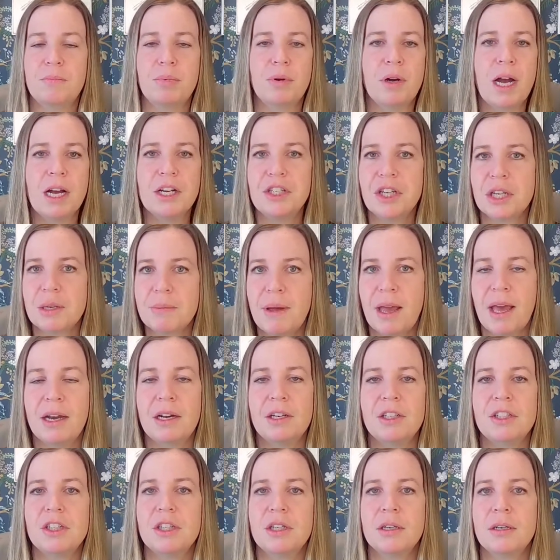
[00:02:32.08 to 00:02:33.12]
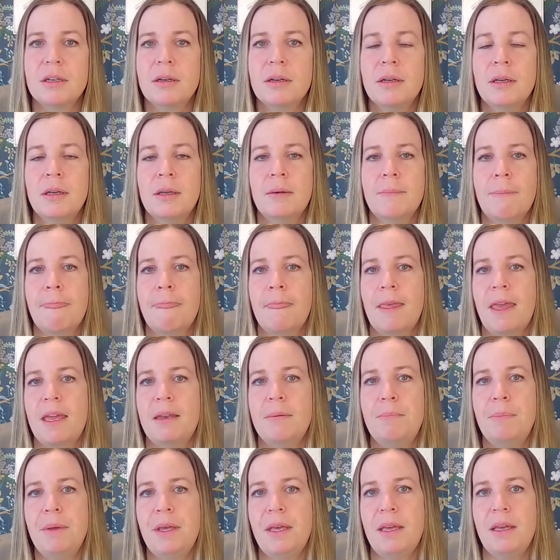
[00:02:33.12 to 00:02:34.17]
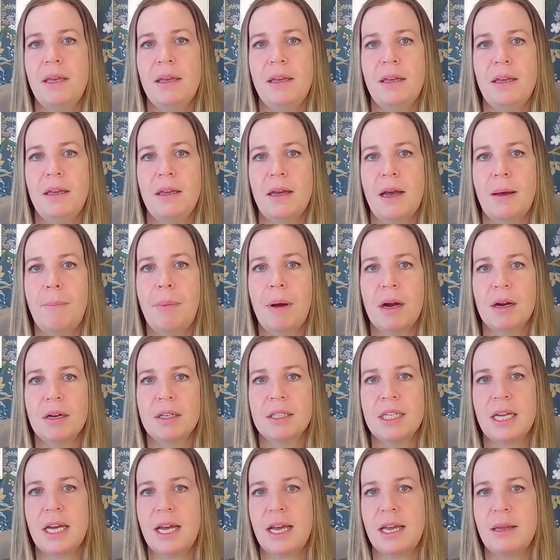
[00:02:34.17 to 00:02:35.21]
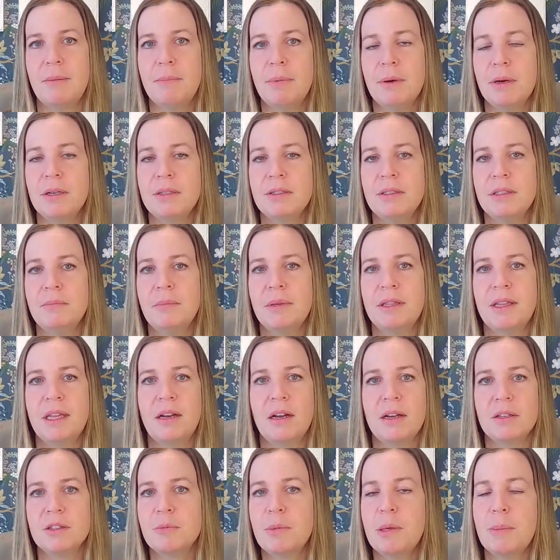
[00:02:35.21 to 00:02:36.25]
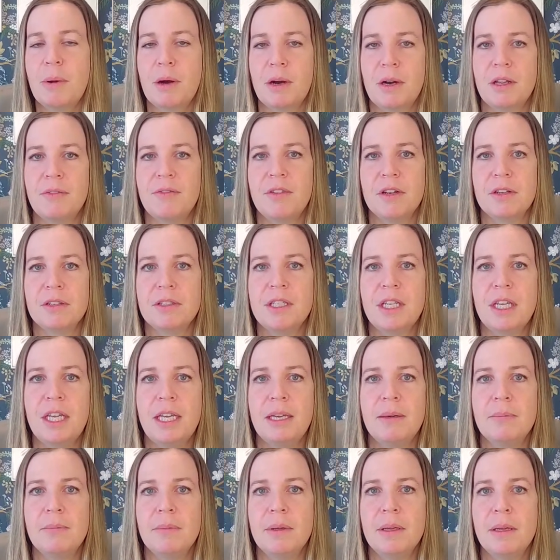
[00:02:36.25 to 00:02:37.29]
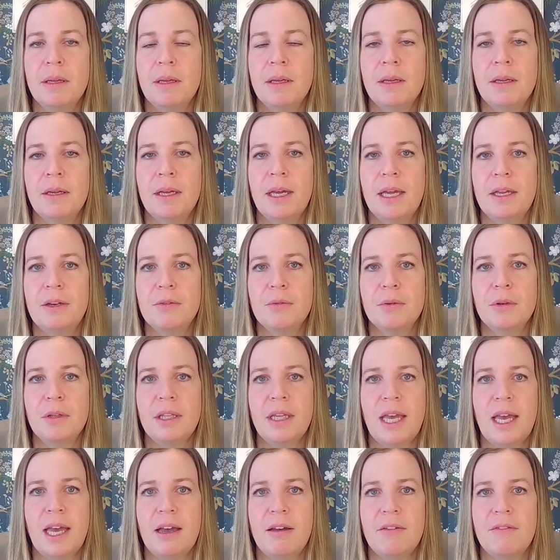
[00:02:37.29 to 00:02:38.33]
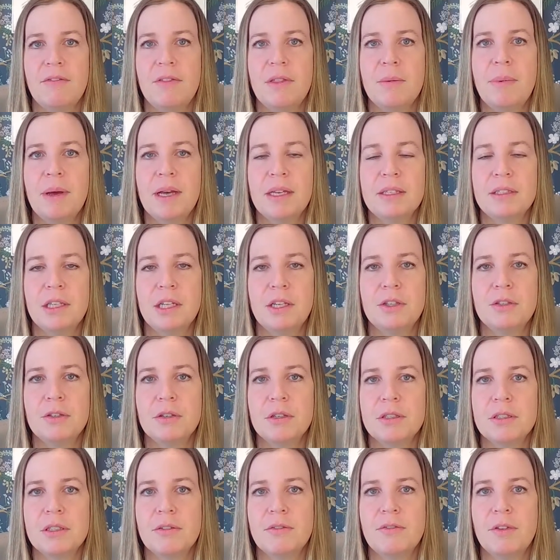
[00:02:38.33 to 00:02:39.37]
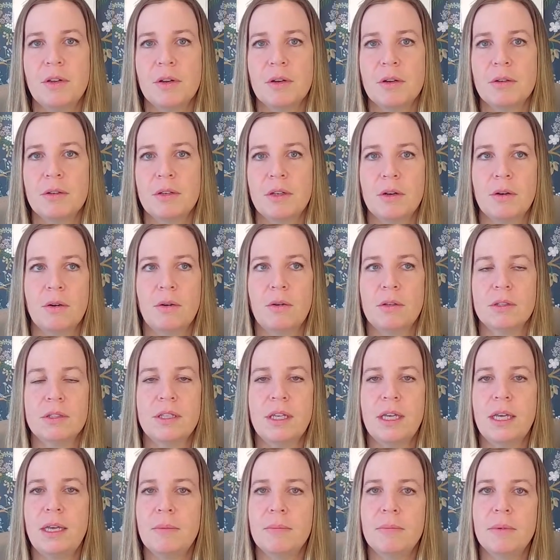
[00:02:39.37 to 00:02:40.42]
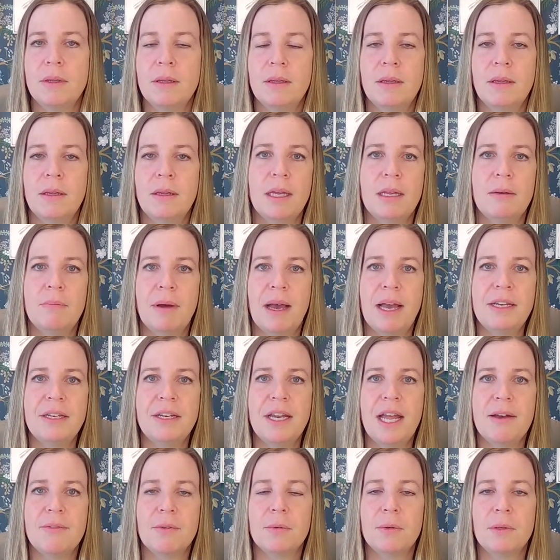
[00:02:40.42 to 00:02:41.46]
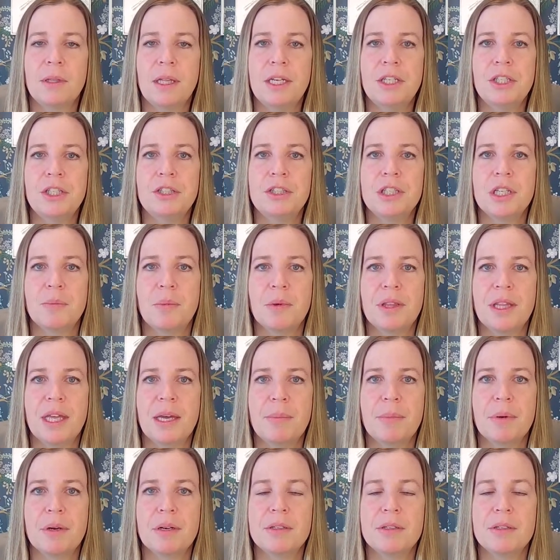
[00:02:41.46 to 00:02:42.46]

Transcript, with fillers: project manager, and be a part-time person, but then also be part of your team and really have the best interests of your whole team in mind and have a relationship with that